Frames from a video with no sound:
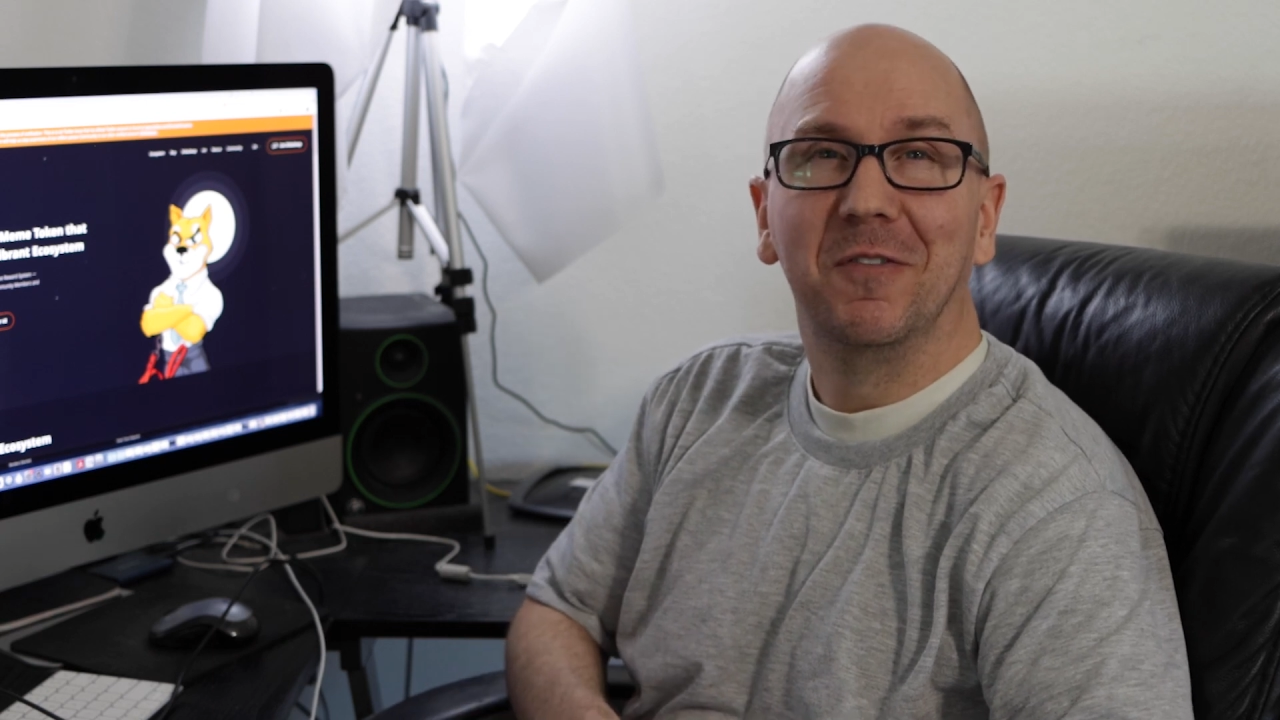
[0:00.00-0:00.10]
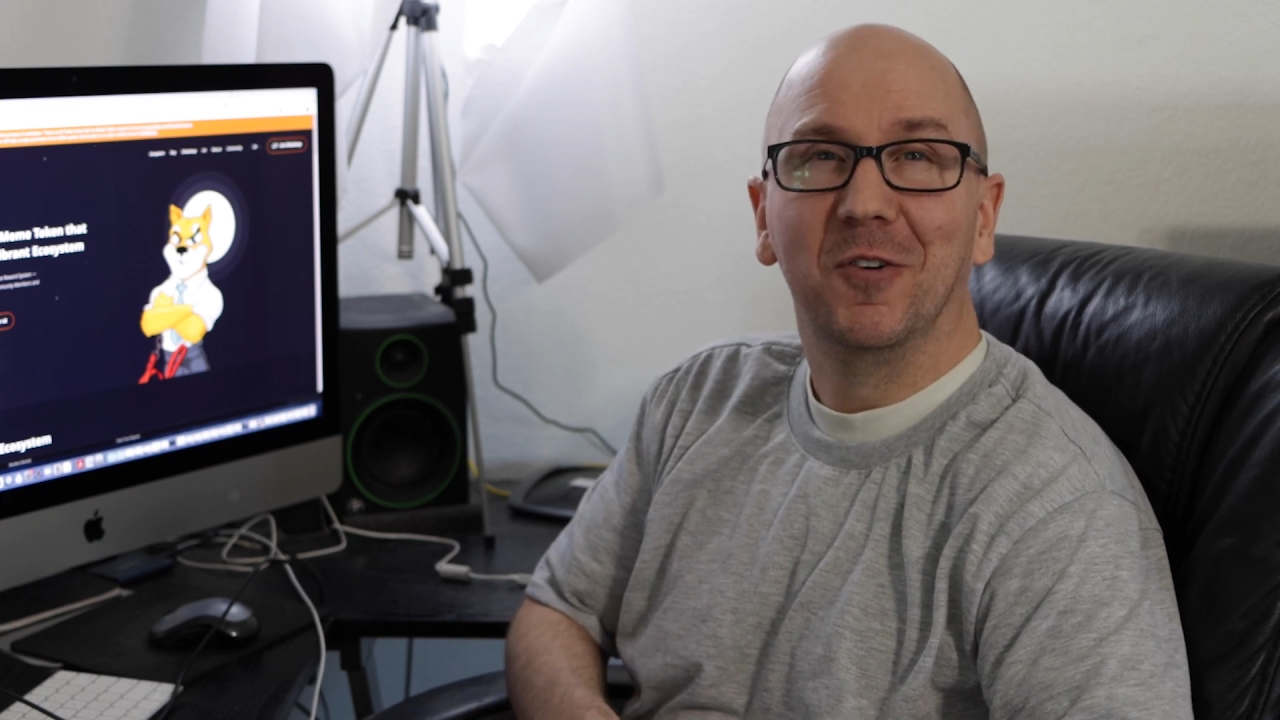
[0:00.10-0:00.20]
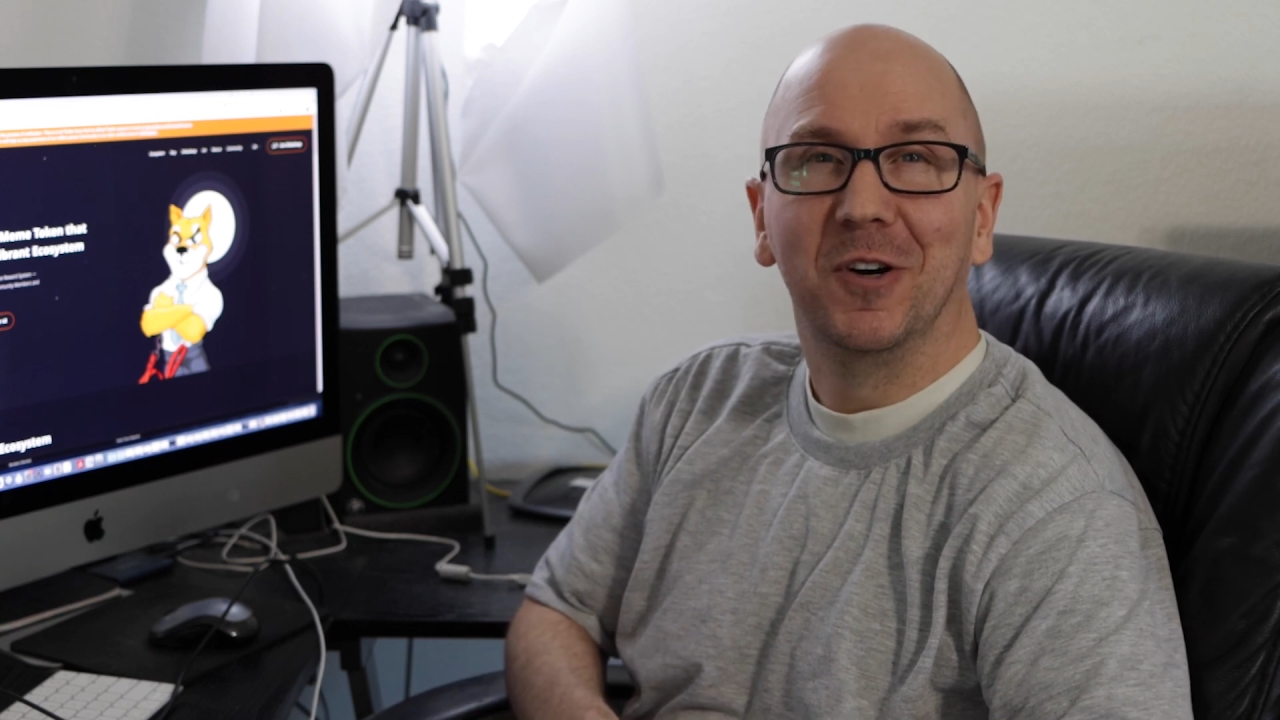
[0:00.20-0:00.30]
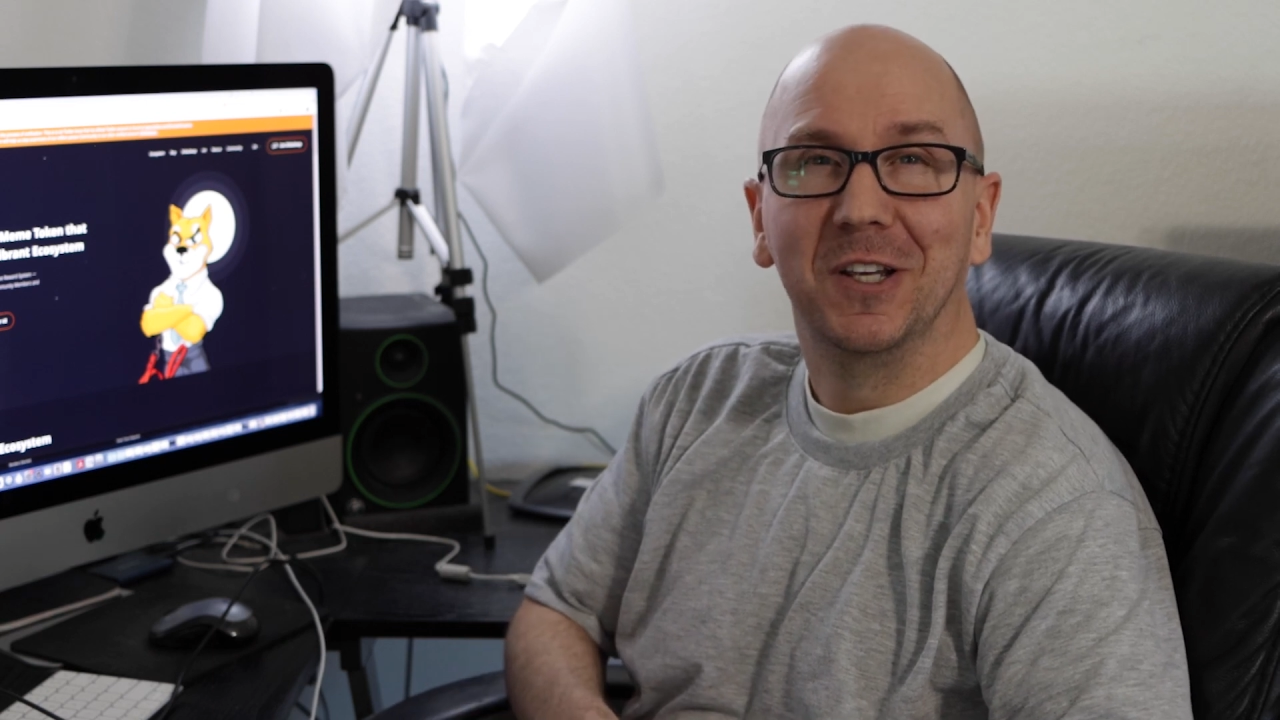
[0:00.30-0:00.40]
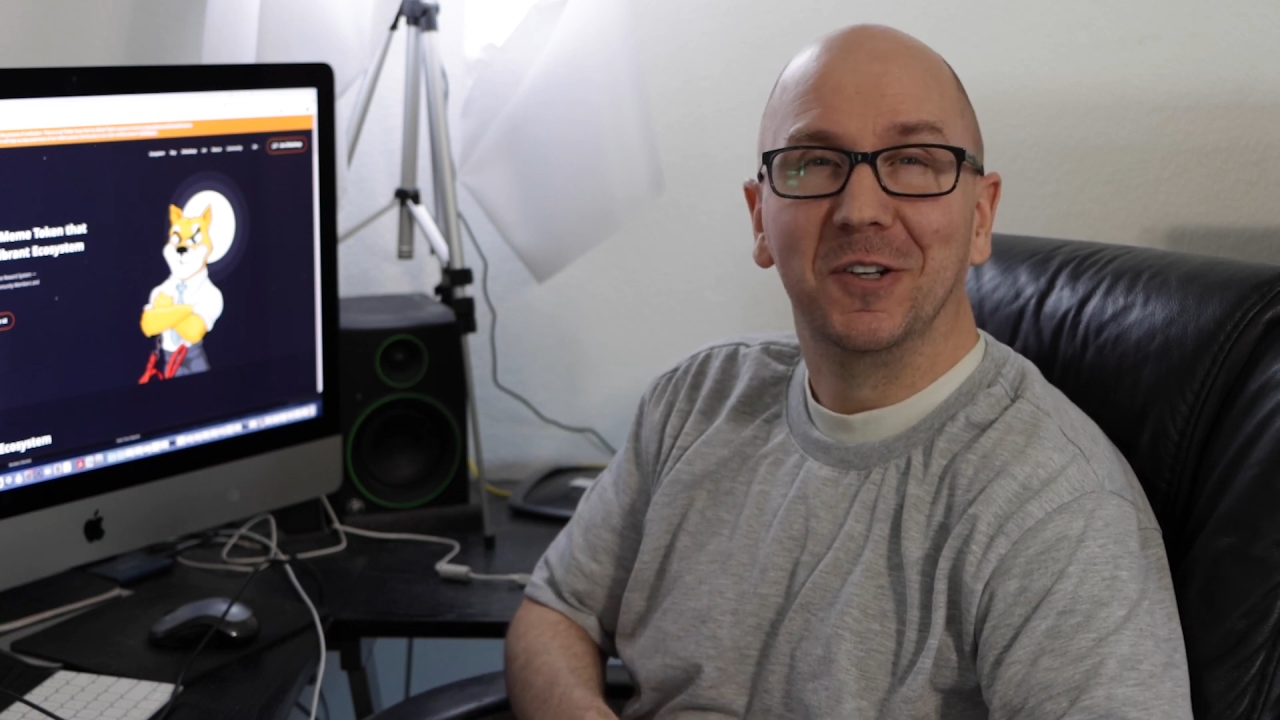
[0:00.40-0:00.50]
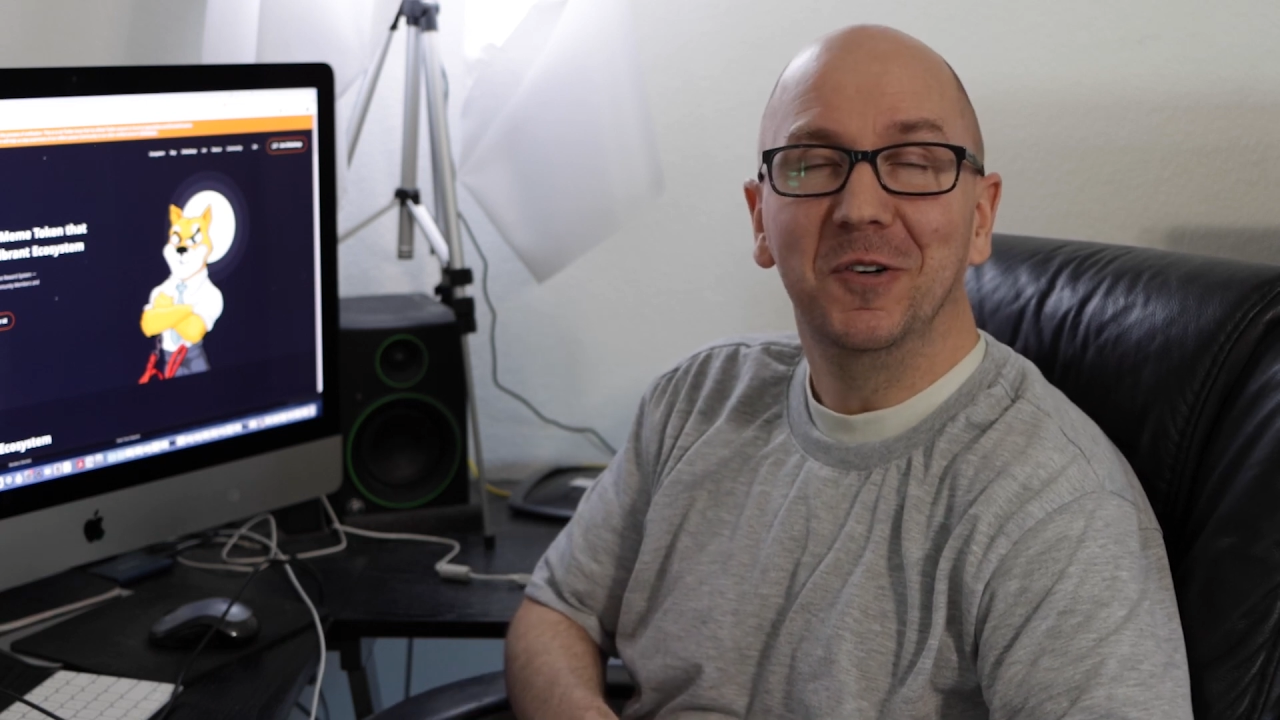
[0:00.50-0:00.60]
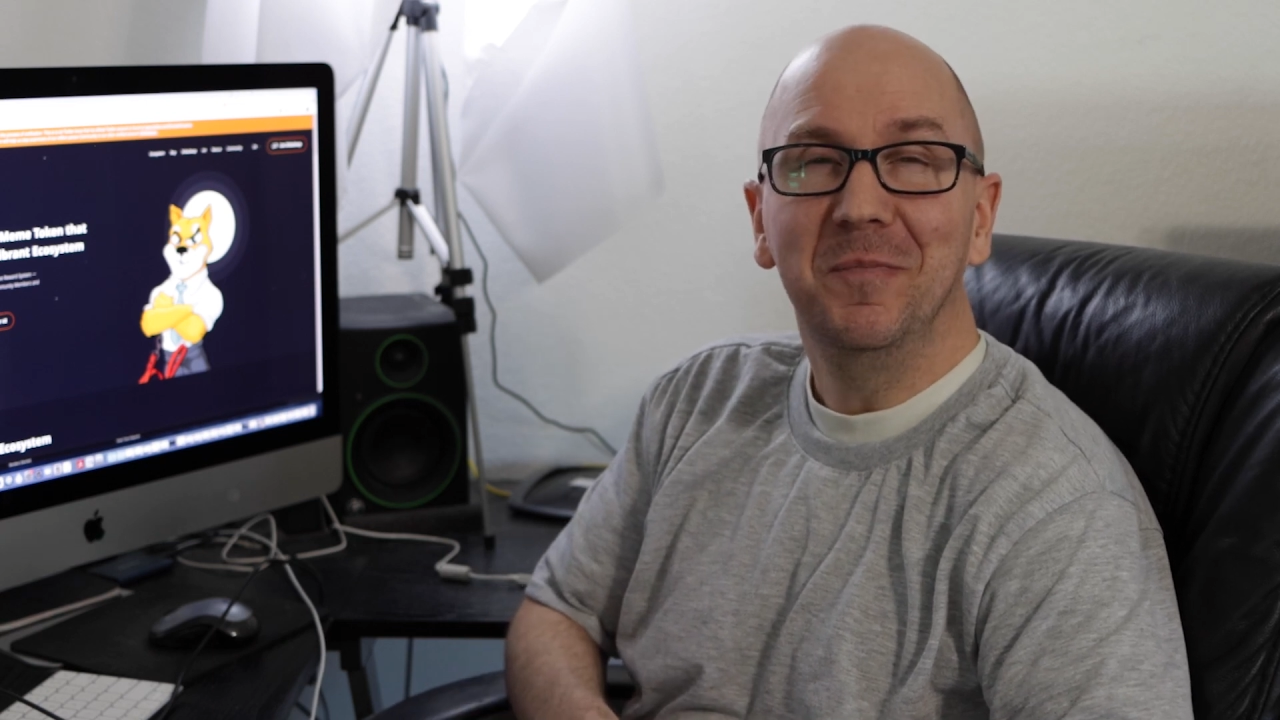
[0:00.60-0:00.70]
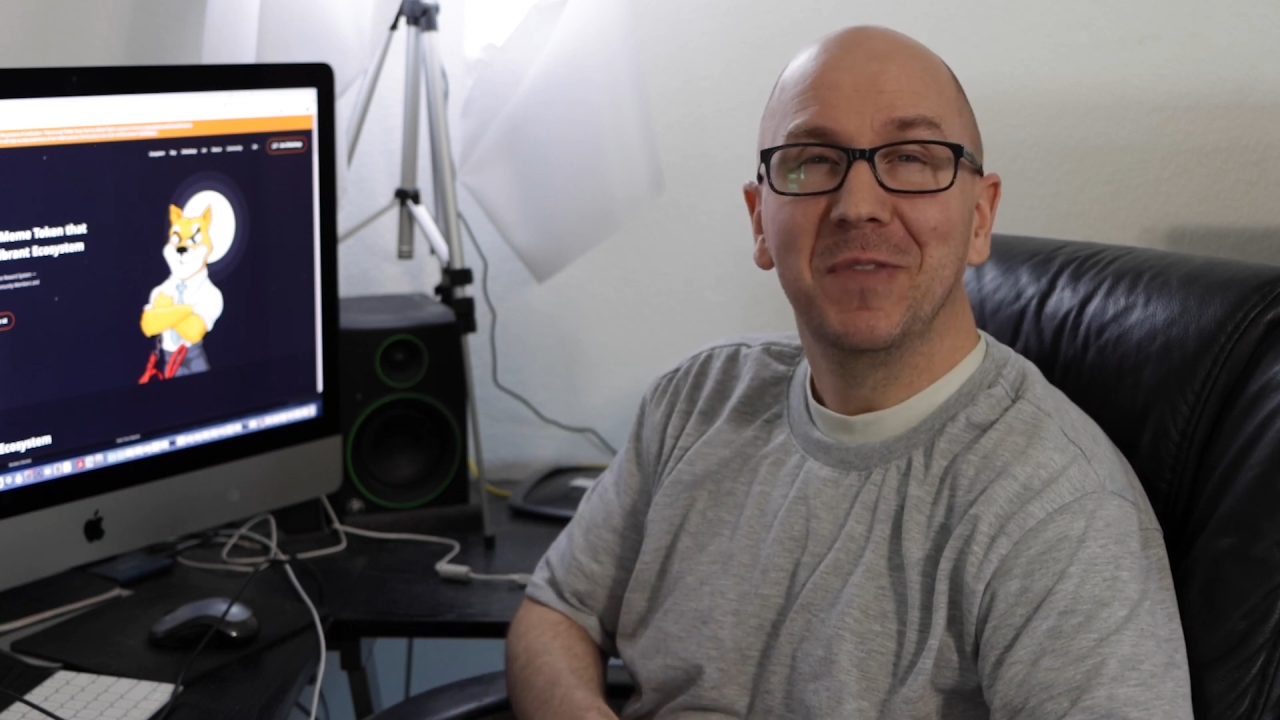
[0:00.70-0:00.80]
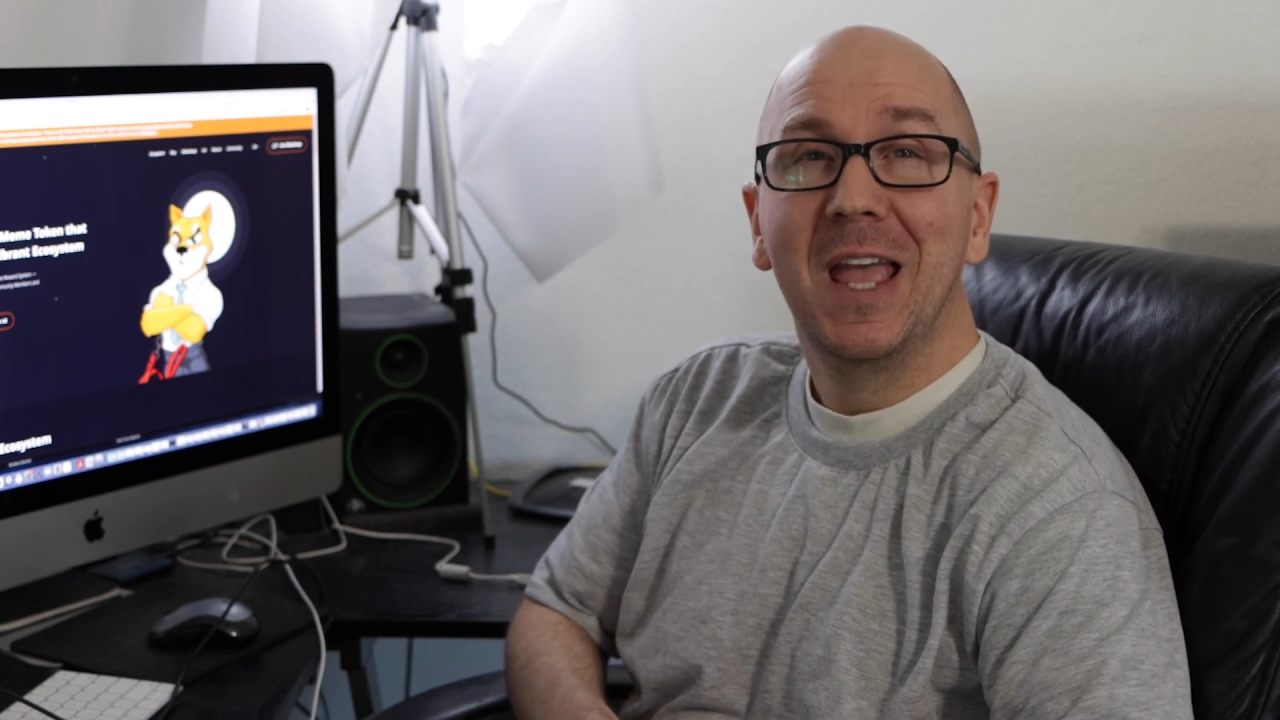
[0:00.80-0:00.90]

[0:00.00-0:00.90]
for you,